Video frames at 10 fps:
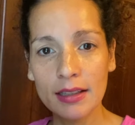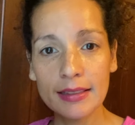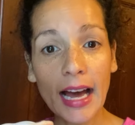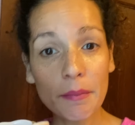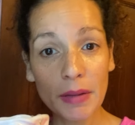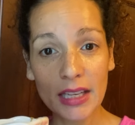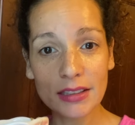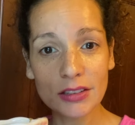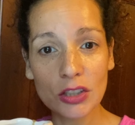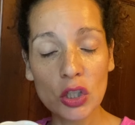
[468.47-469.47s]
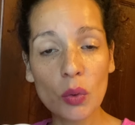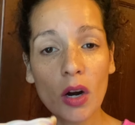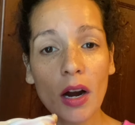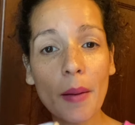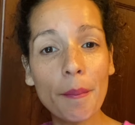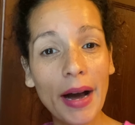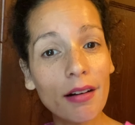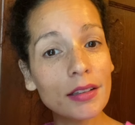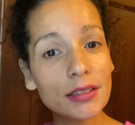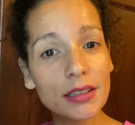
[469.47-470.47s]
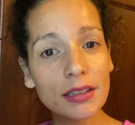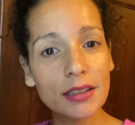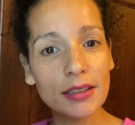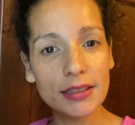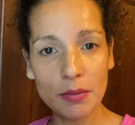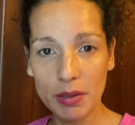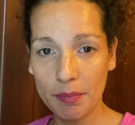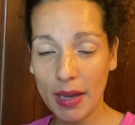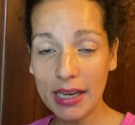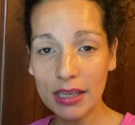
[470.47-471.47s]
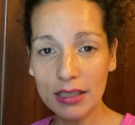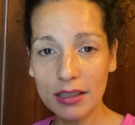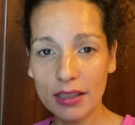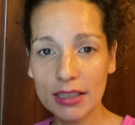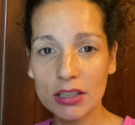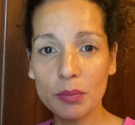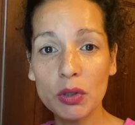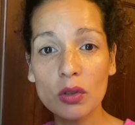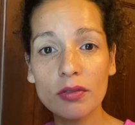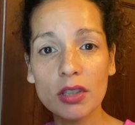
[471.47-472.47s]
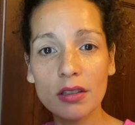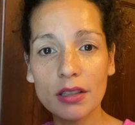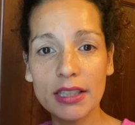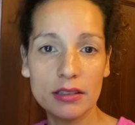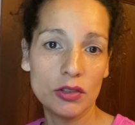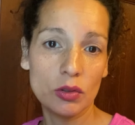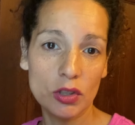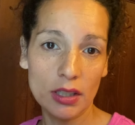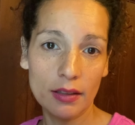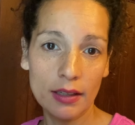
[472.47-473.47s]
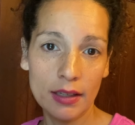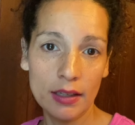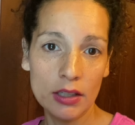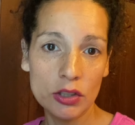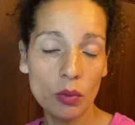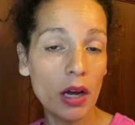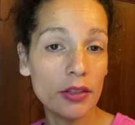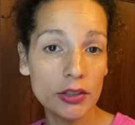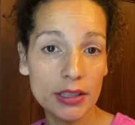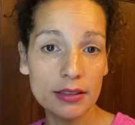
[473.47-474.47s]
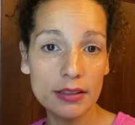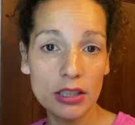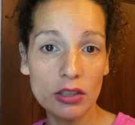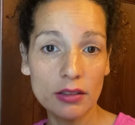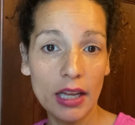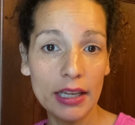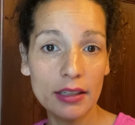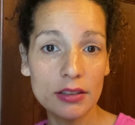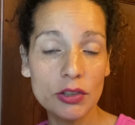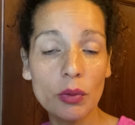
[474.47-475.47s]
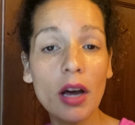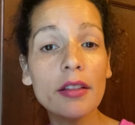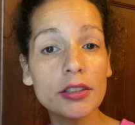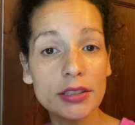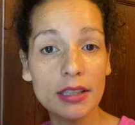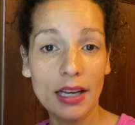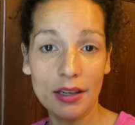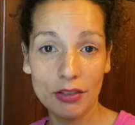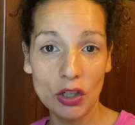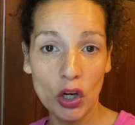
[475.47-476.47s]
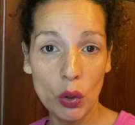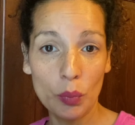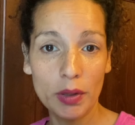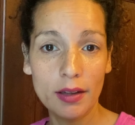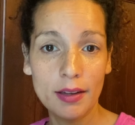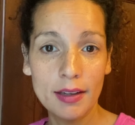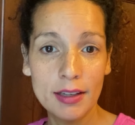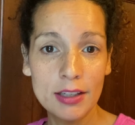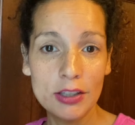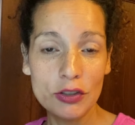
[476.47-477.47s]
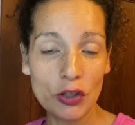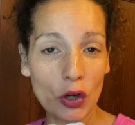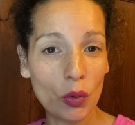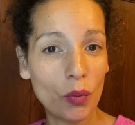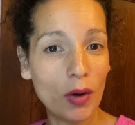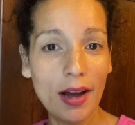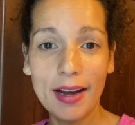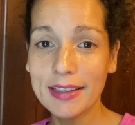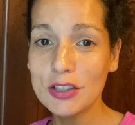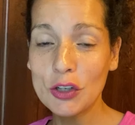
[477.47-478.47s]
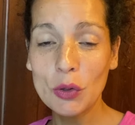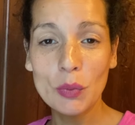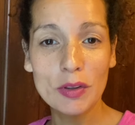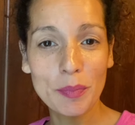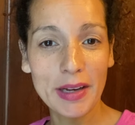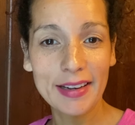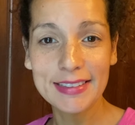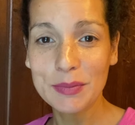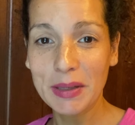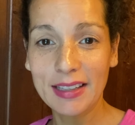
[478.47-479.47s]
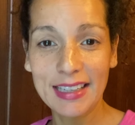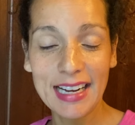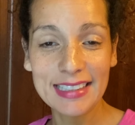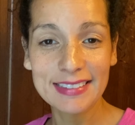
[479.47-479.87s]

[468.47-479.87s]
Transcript: that means you are about to be made into beautiful Kintsugi, so others can see your light, so others can have your hope. So I joke with my husband and I